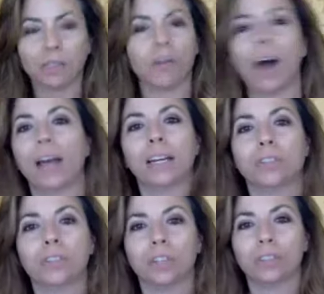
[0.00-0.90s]
is fine.
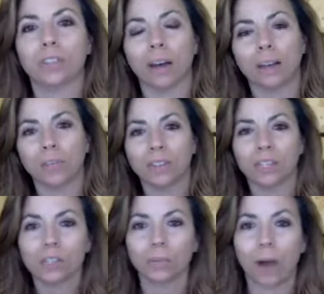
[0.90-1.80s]
It's just if it
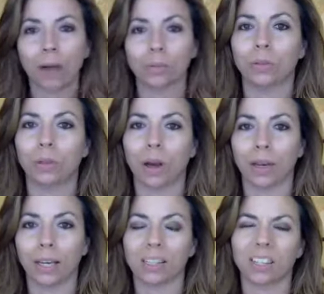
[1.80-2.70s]
sits around too
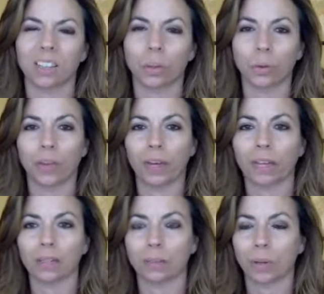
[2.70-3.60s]
long, it gets a little thick
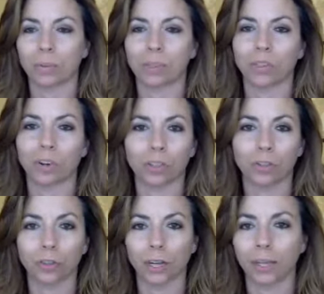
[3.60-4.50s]
and sometimes it's hard
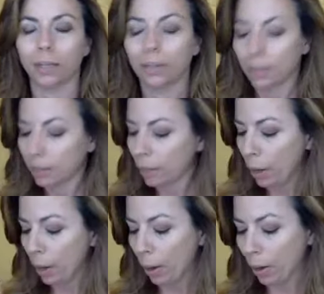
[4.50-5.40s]
to drink it.
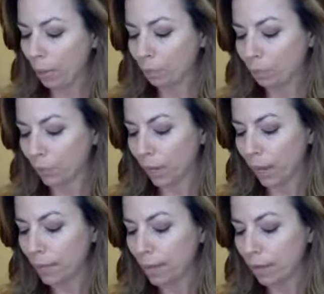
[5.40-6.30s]

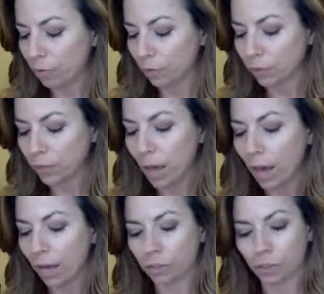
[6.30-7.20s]
And then for
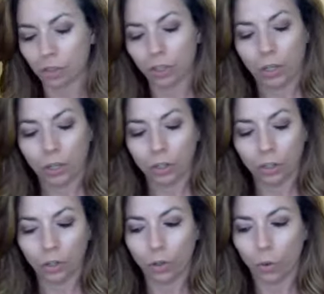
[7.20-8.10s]
lunch,
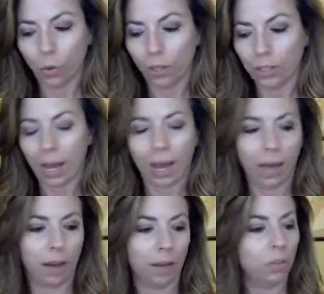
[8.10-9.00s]
you're going to
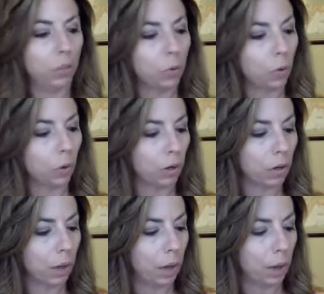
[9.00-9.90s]
have your